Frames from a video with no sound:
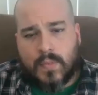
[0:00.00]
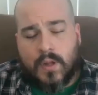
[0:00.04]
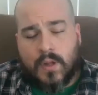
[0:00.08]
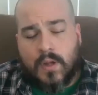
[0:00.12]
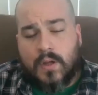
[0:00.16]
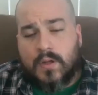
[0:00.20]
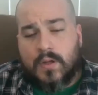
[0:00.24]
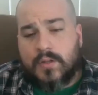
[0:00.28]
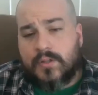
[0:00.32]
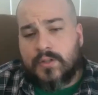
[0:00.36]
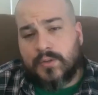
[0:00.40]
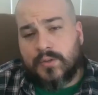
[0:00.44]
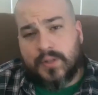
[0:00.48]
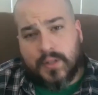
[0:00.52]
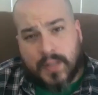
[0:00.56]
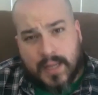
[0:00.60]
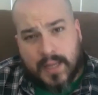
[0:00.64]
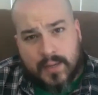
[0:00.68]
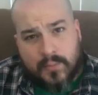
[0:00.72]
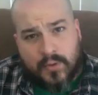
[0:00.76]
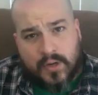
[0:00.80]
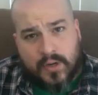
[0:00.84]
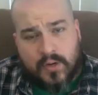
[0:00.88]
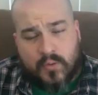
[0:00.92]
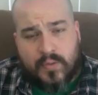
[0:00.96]
So at the
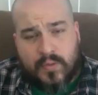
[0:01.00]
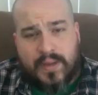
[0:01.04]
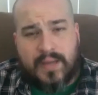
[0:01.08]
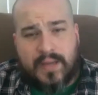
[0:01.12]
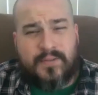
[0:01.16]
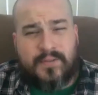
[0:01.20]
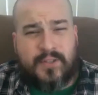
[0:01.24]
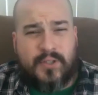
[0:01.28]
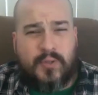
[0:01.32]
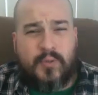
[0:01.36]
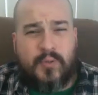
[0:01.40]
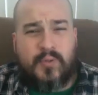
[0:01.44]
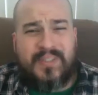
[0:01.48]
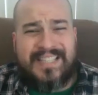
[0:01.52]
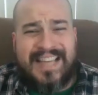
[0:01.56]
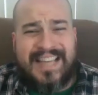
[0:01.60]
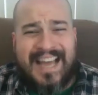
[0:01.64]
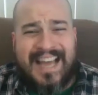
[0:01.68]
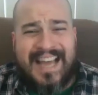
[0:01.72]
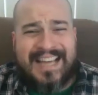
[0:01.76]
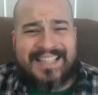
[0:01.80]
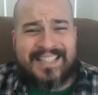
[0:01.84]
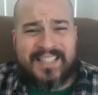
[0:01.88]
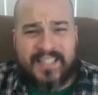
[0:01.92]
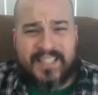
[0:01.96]
library, we have 2
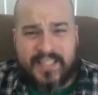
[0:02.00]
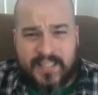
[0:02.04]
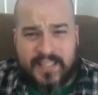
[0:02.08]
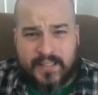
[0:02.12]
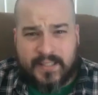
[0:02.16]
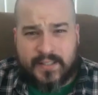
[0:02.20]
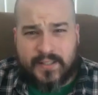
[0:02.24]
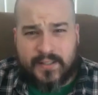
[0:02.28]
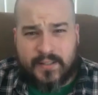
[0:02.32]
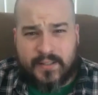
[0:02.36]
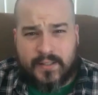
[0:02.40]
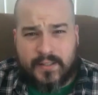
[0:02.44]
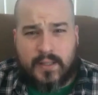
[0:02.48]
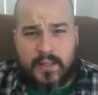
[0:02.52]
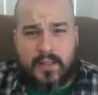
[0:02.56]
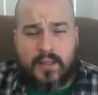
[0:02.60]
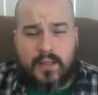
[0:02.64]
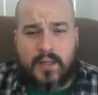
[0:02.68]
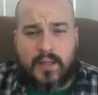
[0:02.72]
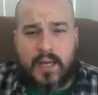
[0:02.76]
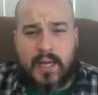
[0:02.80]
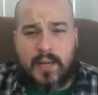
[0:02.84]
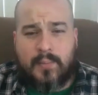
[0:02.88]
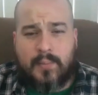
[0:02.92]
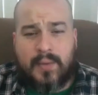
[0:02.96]
TAS6
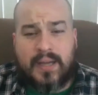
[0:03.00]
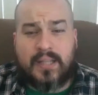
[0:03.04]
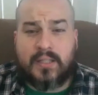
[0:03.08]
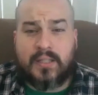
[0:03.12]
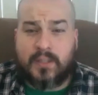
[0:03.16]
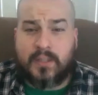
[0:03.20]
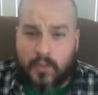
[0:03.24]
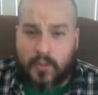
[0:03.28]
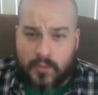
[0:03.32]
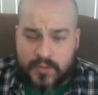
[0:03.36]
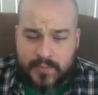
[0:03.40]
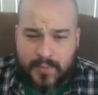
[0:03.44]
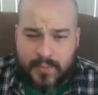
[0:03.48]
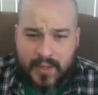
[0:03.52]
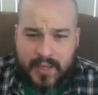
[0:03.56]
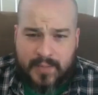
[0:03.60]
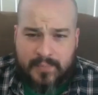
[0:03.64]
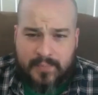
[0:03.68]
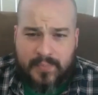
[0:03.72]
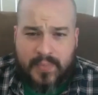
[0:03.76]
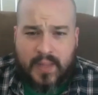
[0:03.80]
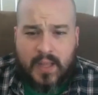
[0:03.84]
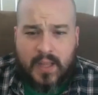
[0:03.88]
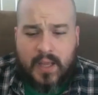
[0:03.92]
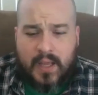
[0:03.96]
by Lulzbot.
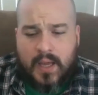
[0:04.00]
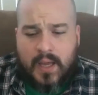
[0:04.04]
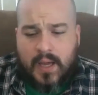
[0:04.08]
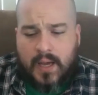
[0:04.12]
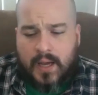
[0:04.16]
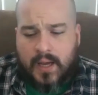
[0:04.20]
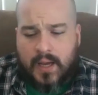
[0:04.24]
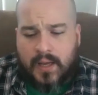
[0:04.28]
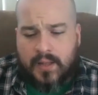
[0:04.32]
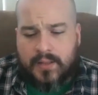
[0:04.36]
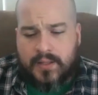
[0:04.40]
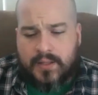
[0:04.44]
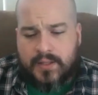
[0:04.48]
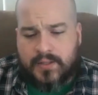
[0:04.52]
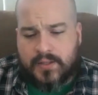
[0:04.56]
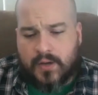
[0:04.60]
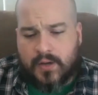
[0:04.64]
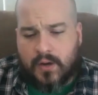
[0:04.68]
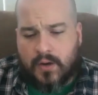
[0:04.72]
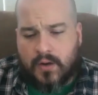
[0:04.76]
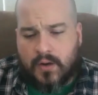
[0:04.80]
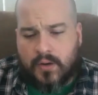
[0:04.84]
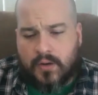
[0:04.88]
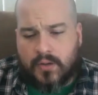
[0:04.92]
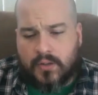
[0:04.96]
These
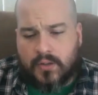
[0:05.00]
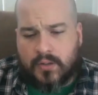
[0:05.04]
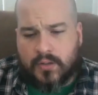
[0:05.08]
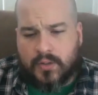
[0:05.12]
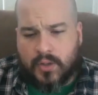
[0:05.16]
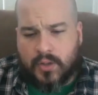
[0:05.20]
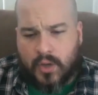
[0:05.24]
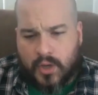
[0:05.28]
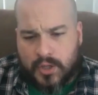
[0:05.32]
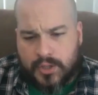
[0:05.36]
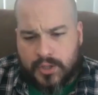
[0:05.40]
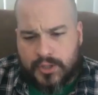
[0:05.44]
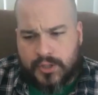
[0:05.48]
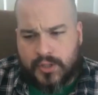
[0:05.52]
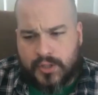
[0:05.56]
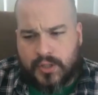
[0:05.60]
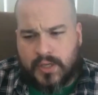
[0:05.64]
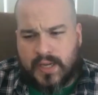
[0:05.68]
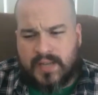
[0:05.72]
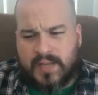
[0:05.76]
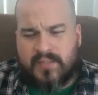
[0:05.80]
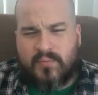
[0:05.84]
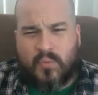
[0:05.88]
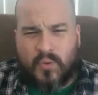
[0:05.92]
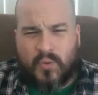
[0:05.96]
are larger,
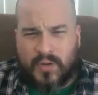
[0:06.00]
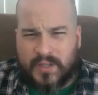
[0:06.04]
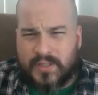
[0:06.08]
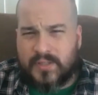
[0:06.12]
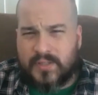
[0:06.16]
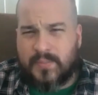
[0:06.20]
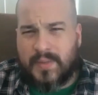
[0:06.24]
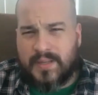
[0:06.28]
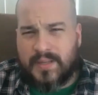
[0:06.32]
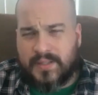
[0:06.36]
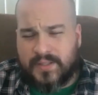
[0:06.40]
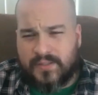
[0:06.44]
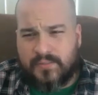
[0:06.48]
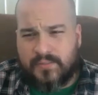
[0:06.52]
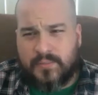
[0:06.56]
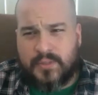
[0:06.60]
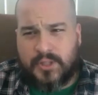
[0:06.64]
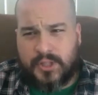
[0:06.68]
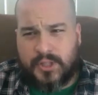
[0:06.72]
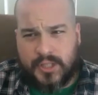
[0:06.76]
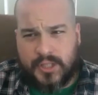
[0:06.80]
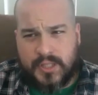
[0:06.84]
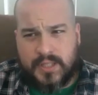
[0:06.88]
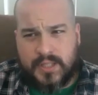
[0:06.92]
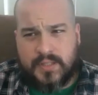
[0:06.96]
kind of more expensive
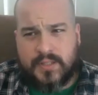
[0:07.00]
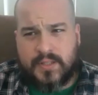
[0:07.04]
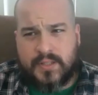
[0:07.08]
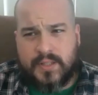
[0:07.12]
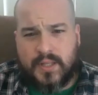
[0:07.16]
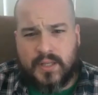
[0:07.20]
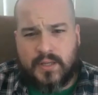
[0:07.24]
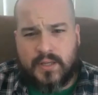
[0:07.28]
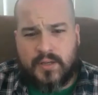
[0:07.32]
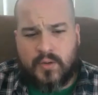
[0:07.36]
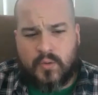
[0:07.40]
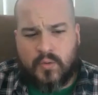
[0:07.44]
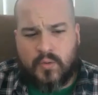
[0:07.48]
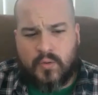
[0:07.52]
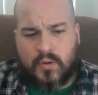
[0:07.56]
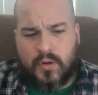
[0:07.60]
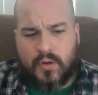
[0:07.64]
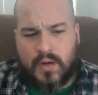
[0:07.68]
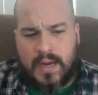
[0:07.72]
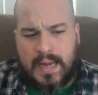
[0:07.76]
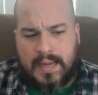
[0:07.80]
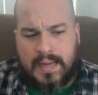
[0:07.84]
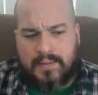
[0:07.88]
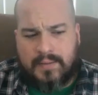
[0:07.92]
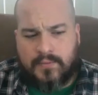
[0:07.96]
machines than
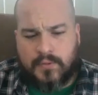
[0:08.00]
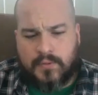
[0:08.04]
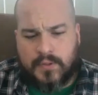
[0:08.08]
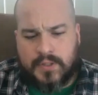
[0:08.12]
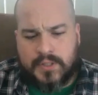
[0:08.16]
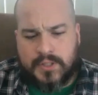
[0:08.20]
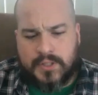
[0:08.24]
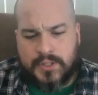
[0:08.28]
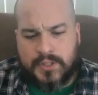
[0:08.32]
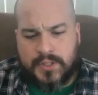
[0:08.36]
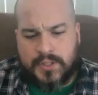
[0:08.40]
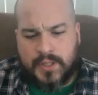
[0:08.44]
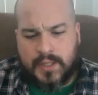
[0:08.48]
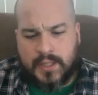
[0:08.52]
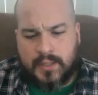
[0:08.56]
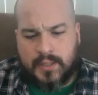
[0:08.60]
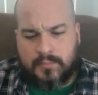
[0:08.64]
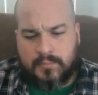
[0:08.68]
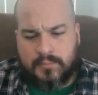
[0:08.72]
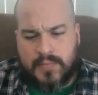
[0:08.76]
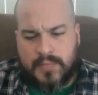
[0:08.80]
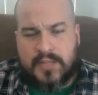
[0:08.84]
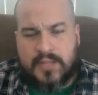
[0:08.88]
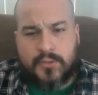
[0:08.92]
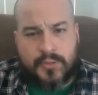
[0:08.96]
your average
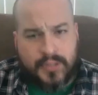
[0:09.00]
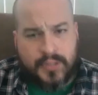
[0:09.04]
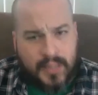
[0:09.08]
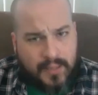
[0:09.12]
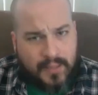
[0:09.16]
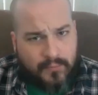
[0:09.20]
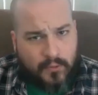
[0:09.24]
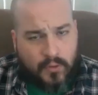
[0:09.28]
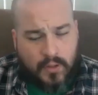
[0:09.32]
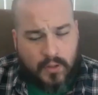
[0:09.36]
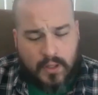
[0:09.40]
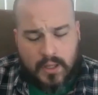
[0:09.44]
entry level.